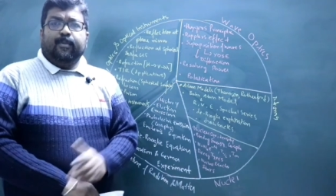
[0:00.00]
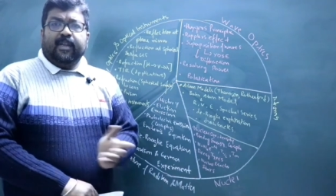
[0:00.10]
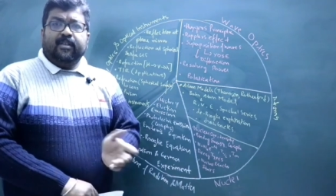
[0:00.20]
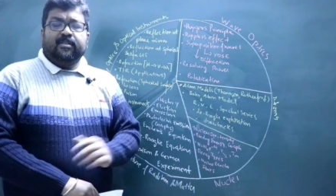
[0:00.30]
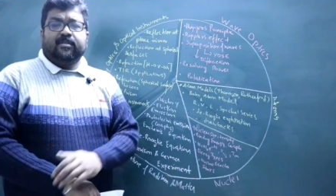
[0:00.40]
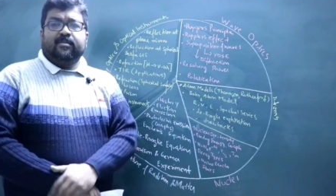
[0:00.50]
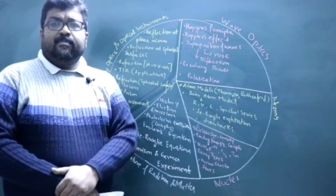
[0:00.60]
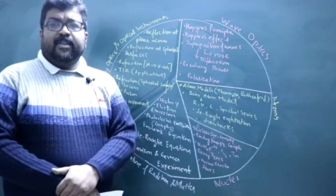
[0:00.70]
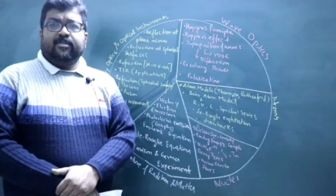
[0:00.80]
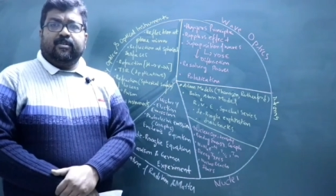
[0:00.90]
numericals
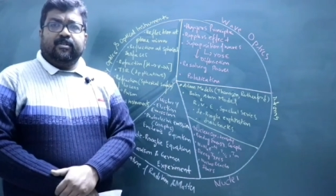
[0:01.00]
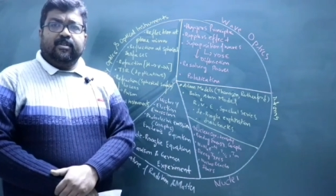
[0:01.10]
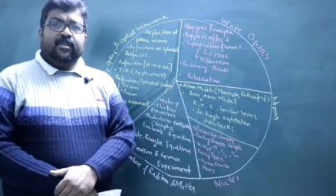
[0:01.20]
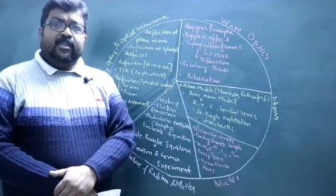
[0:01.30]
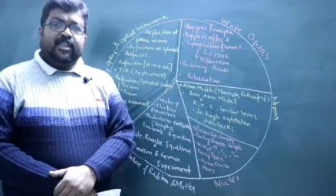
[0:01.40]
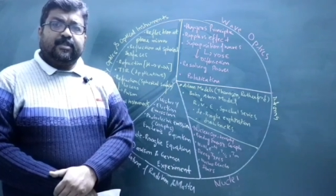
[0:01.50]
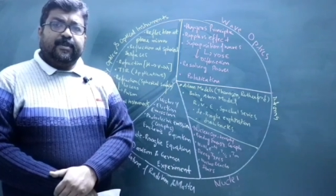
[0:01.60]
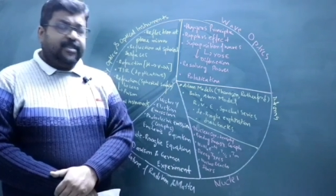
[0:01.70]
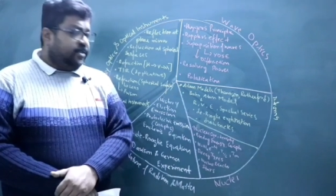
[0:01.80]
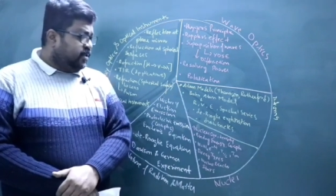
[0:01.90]
based on these
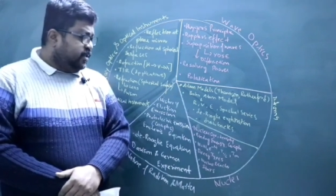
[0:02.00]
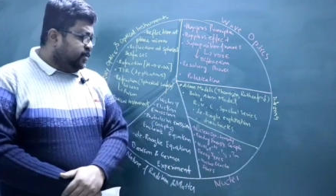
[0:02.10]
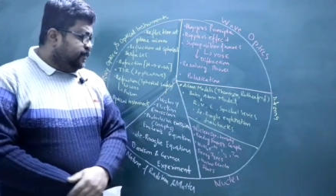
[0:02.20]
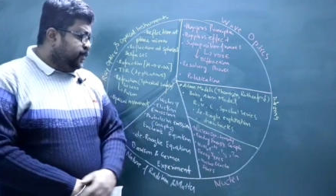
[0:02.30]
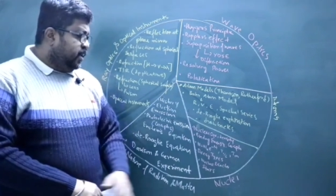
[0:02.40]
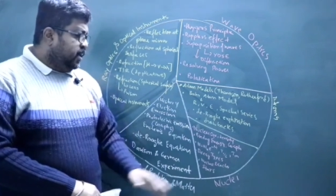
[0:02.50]
expressions.